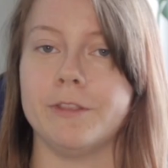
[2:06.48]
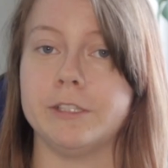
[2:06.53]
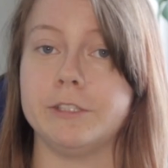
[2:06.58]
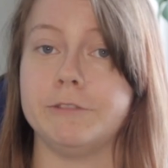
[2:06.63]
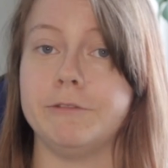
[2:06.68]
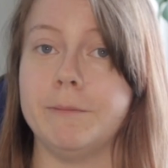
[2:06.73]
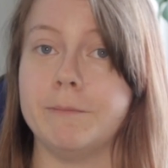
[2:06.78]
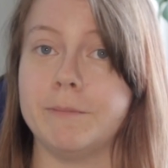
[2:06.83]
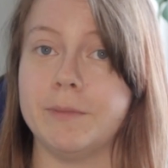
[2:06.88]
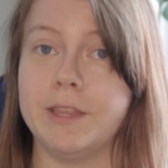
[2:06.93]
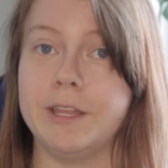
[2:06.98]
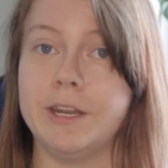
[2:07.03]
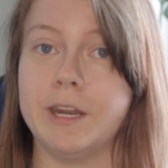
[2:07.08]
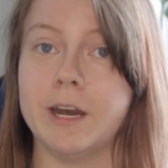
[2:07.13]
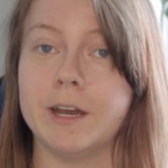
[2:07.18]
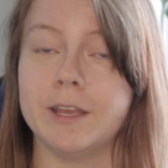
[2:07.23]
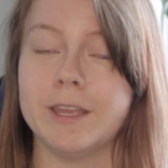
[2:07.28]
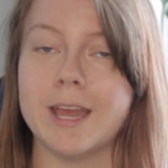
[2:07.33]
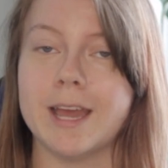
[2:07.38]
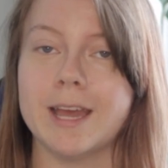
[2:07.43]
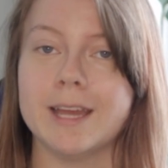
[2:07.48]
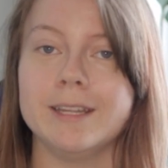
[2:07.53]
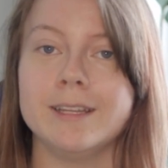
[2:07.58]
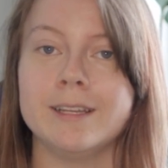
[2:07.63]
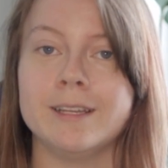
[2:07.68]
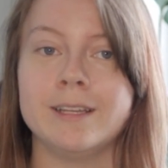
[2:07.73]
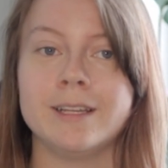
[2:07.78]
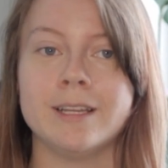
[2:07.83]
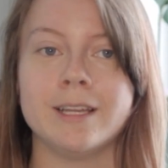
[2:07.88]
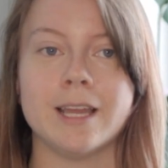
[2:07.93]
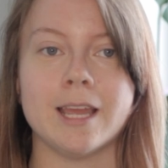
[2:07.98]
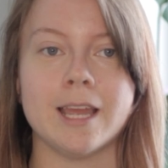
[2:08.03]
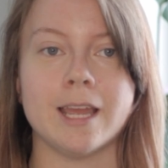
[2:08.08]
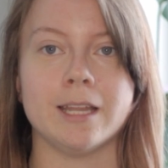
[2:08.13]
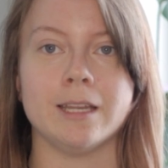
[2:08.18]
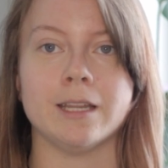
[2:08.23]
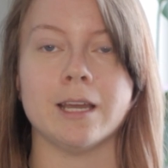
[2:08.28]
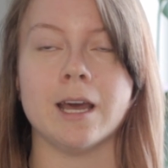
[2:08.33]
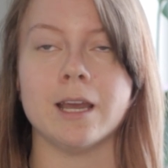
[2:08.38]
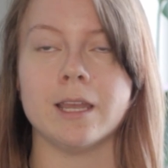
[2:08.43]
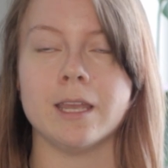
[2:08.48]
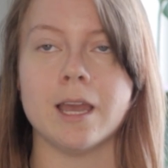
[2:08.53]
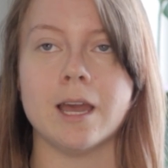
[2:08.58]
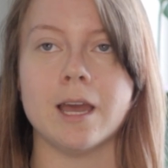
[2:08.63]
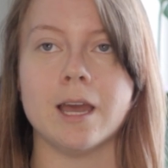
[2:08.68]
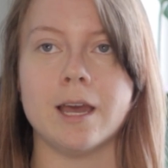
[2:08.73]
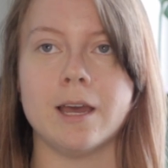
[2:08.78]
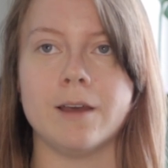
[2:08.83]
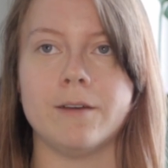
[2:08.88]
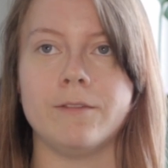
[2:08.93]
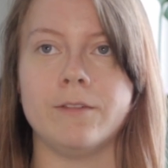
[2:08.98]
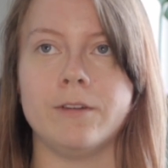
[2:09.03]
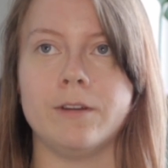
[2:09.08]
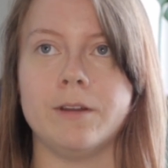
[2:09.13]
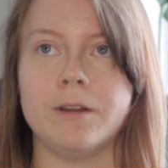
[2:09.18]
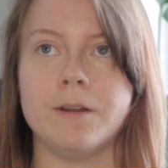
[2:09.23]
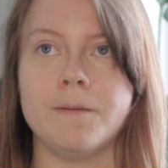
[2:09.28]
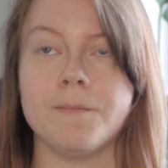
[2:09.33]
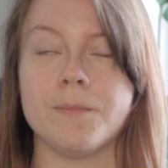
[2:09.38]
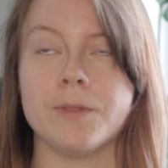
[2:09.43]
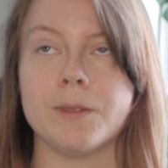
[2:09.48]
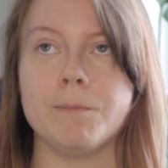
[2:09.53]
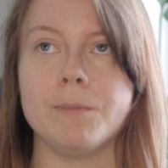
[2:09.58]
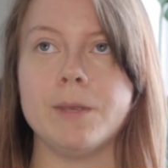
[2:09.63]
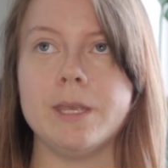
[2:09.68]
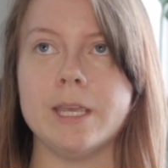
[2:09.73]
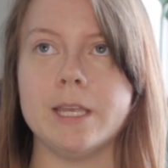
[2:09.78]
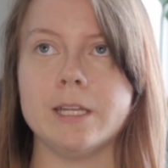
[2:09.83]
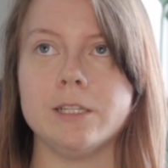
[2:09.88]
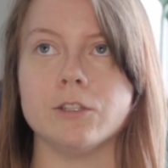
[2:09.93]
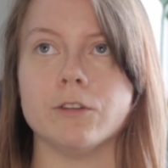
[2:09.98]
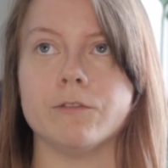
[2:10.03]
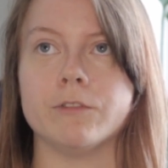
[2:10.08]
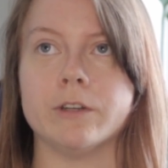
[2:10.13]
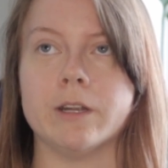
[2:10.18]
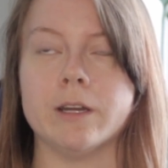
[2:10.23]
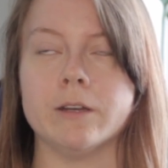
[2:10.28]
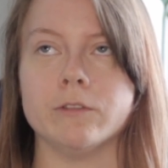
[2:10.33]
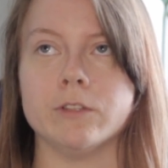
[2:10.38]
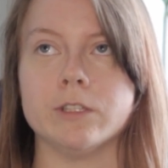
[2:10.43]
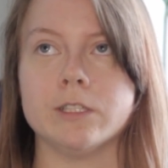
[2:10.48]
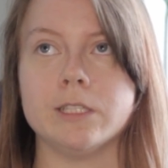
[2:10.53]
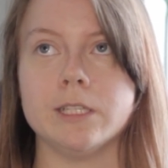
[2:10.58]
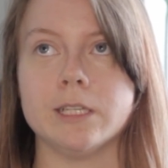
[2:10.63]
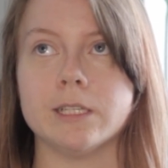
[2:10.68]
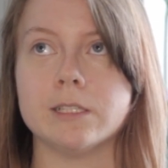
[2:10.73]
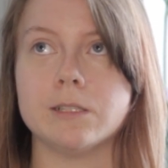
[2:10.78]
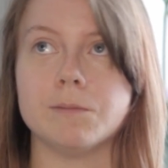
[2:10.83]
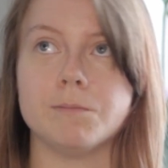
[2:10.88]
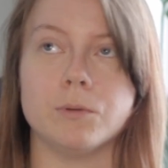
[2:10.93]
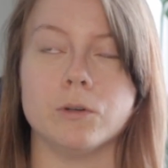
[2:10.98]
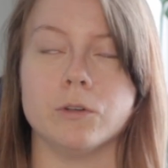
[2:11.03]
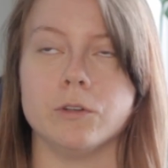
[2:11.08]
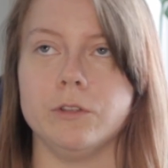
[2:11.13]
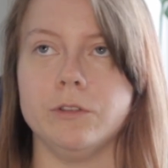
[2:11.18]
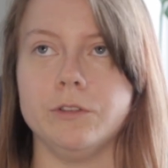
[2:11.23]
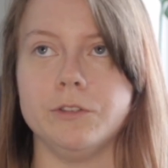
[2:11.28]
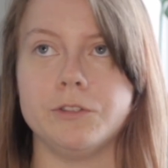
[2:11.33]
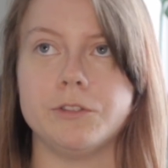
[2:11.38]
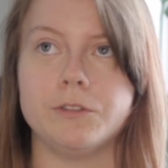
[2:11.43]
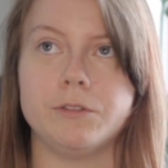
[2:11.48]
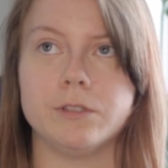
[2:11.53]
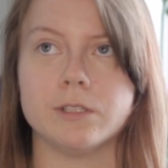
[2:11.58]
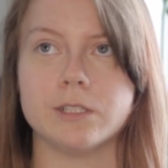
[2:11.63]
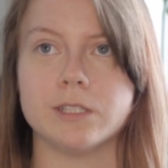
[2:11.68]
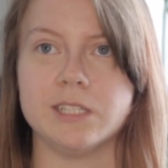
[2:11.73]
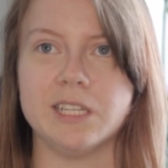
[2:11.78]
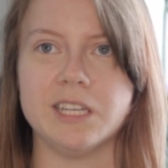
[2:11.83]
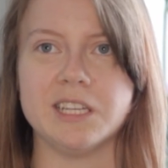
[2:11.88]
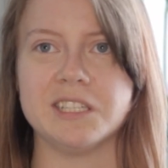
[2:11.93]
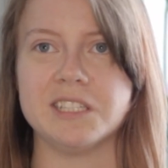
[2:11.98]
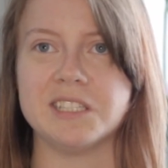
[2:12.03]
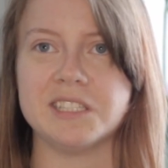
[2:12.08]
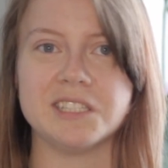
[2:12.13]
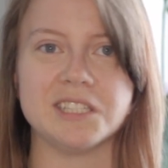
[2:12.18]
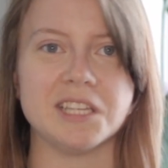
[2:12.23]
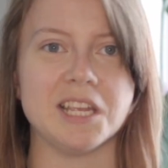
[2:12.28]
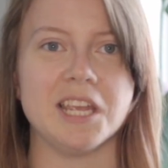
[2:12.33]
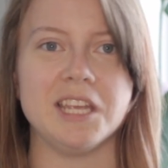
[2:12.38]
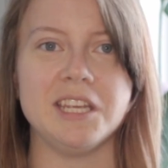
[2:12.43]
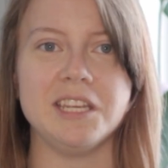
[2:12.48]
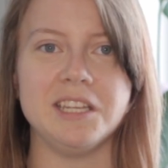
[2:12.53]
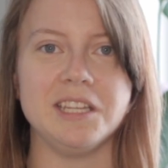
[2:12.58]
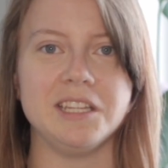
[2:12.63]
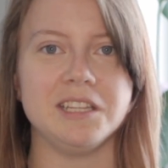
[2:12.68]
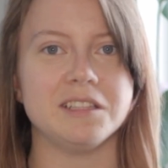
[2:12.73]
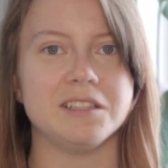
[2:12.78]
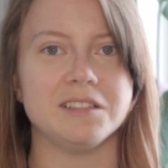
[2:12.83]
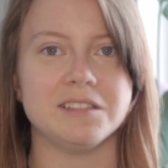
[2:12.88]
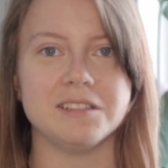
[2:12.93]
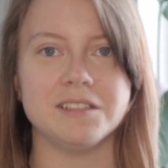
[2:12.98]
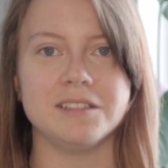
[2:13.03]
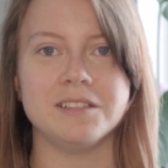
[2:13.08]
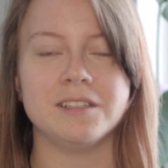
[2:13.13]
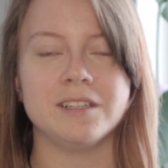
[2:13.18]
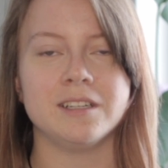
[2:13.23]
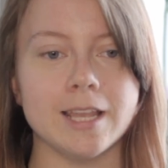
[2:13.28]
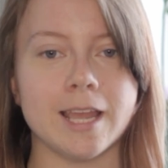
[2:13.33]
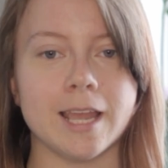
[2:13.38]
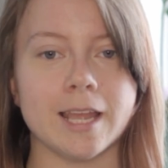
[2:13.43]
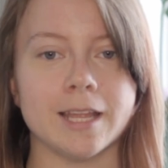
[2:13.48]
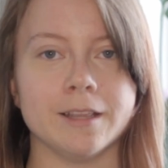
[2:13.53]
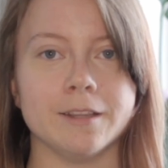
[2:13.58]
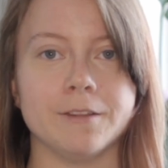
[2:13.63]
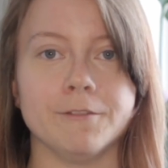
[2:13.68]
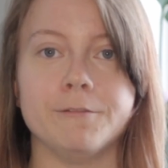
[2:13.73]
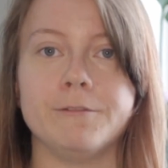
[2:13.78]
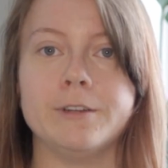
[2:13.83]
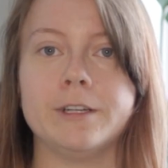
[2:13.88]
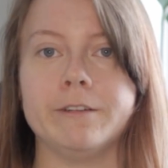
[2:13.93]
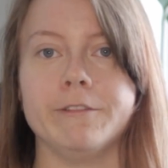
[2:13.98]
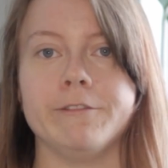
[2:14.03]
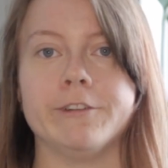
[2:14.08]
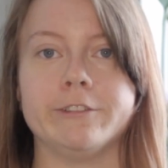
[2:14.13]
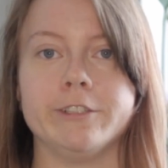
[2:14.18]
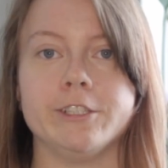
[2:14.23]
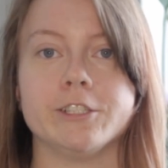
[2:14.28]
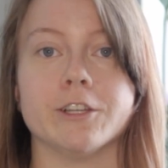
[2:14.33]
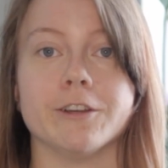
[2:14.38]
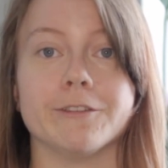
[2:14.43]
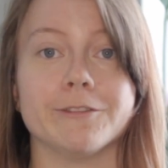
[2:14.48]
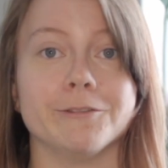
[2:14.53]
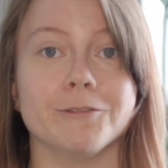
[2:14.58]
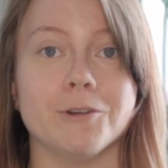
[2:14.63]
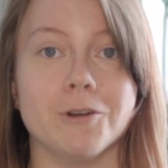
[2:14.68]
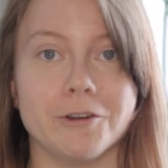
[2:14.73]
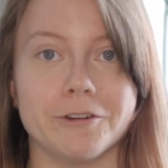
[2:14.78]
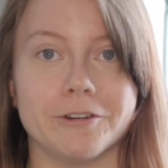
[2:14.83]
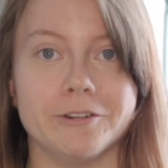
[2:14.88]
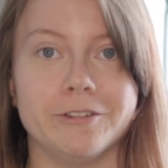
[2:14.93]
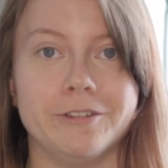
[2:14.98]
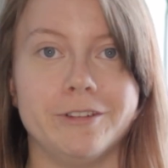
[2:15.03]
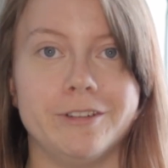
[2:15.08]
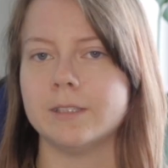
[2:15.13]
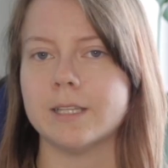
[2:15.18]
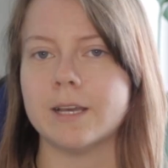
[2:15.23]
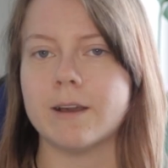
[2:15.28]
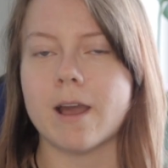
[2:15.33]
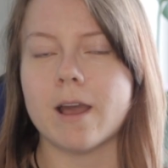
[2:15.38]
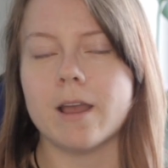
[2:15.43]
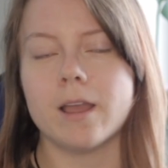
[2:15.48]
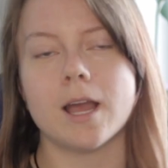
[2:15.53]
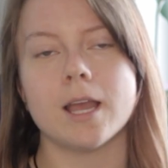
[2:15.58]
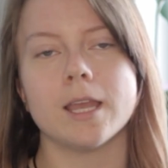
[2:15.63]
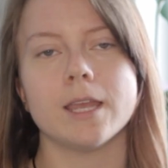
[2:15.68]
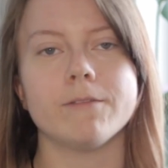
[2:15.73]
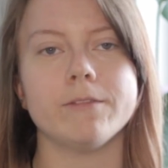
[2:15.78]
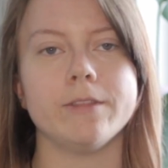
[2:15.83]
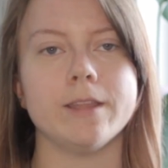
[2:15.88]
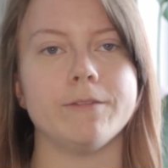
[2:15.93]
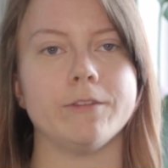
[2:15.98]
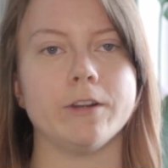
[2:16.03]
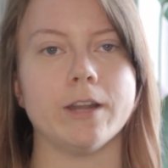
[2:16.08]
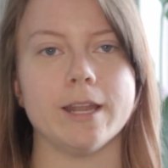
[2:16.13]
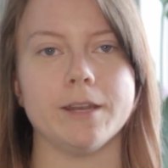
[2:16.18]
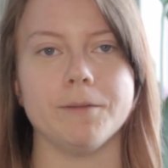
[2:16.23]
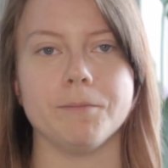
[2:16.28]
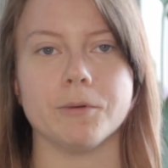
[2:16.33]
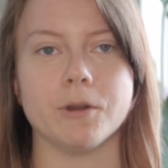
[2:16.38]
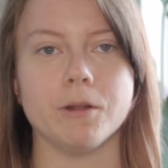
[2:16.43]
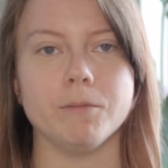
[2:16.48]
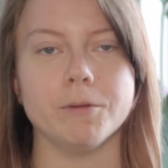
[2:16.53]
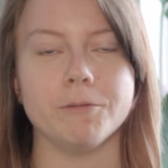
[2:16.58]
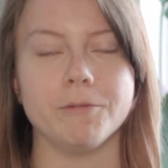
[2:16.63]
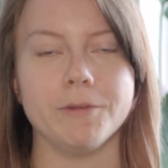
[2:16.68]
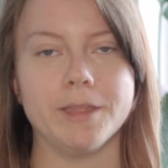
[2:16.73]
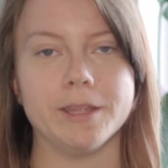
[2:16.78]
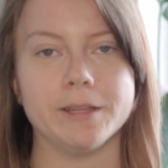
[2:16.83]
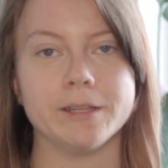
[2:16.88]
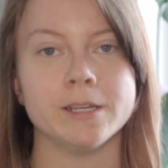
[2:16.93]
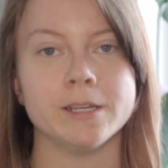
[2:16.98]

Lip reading: shrimp that I had. And I have a pH of around 6.68 and very, very soft water. Now, I have never had a problem with it.